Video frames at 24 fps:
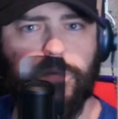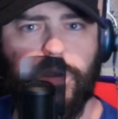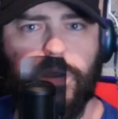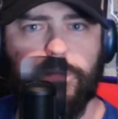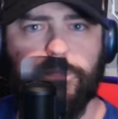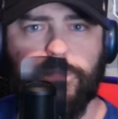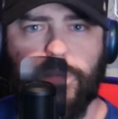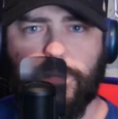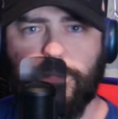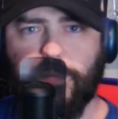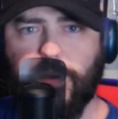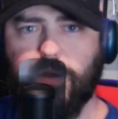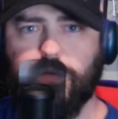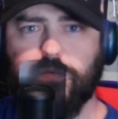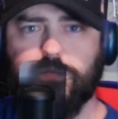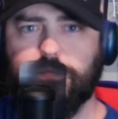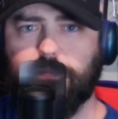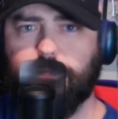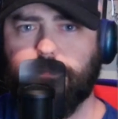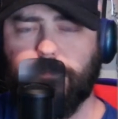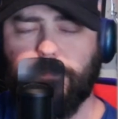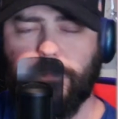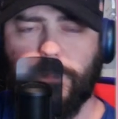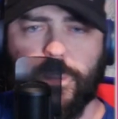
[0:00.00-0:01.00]
about
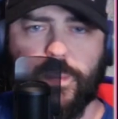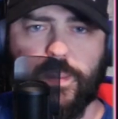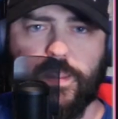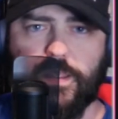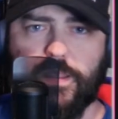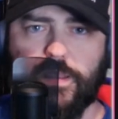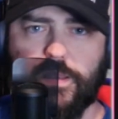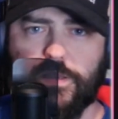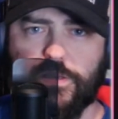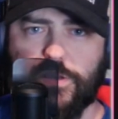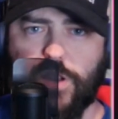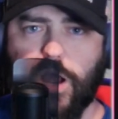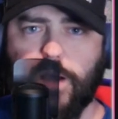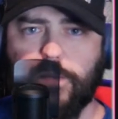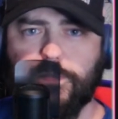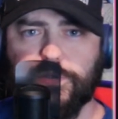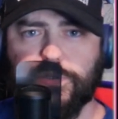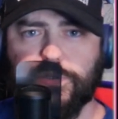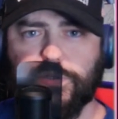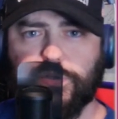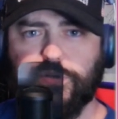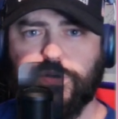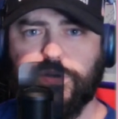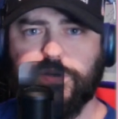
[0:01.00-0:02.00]

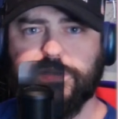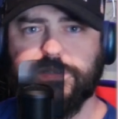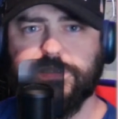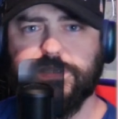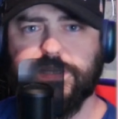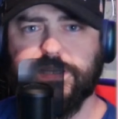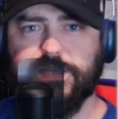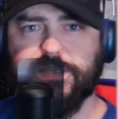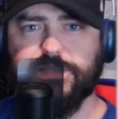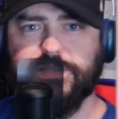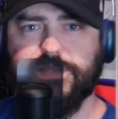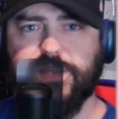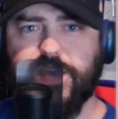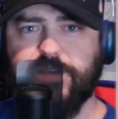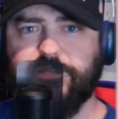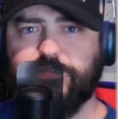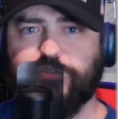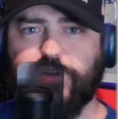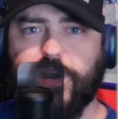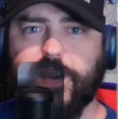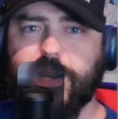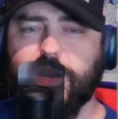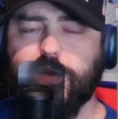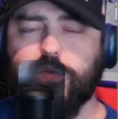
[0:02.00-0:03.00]
Thomas Crooks, is they've
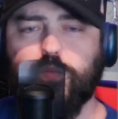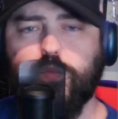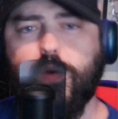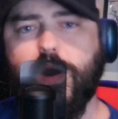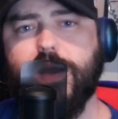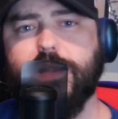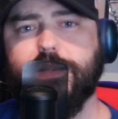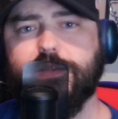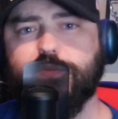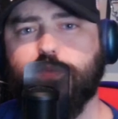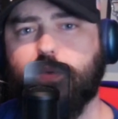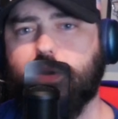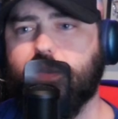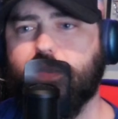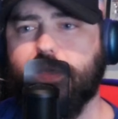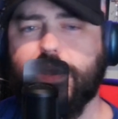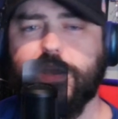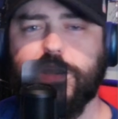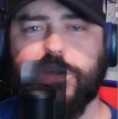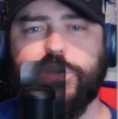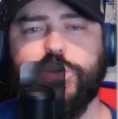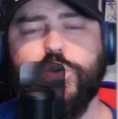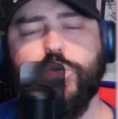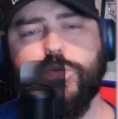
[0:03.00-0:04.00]
tried it once. What are they
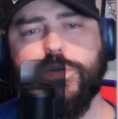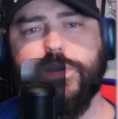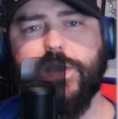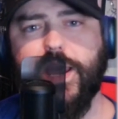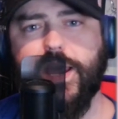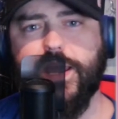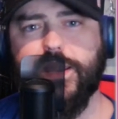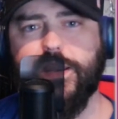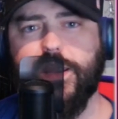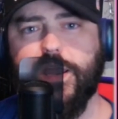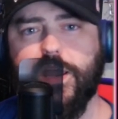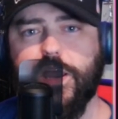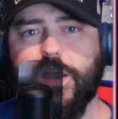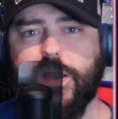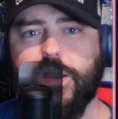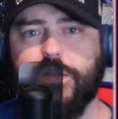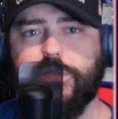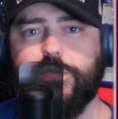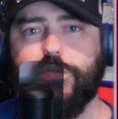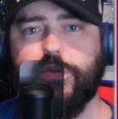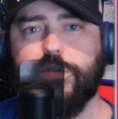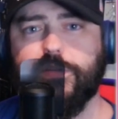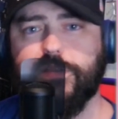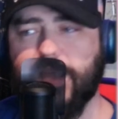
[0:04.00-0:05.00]
going to do again?
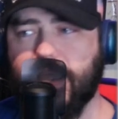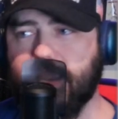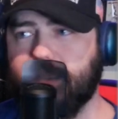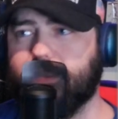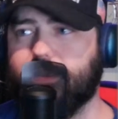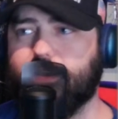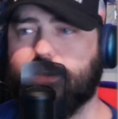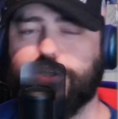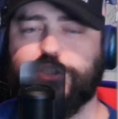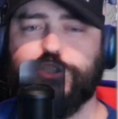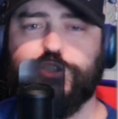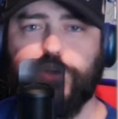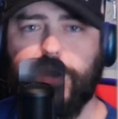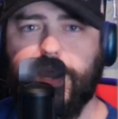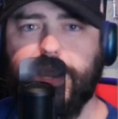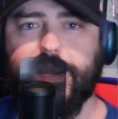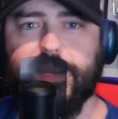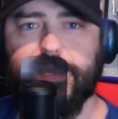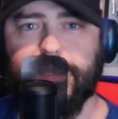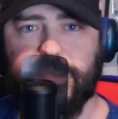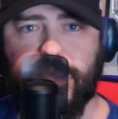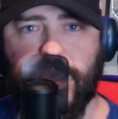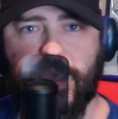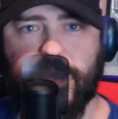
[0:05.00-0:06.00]
They're likely going to try it
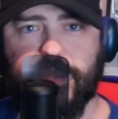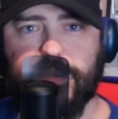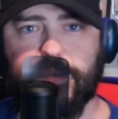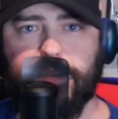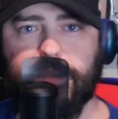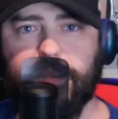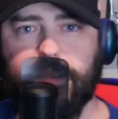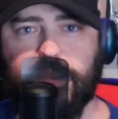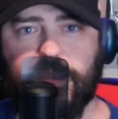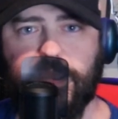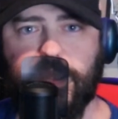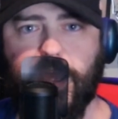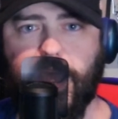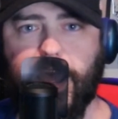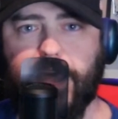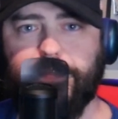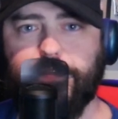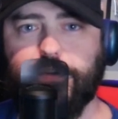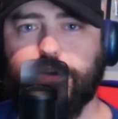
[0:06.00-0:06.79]
again. And they're